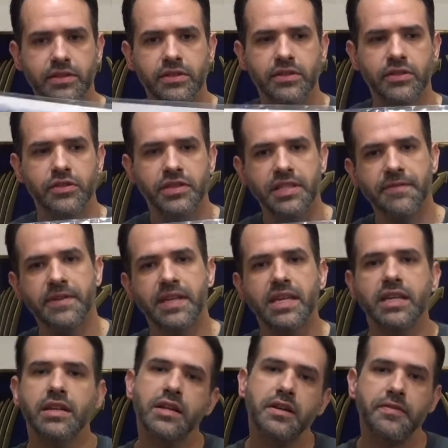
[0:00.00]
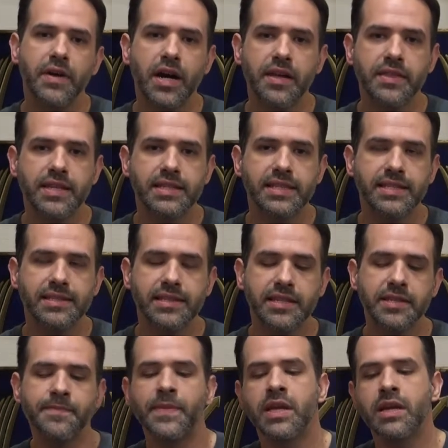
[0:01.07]
certificate of
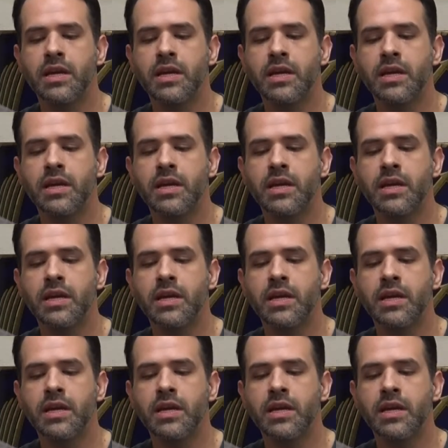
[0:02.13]
authenticity.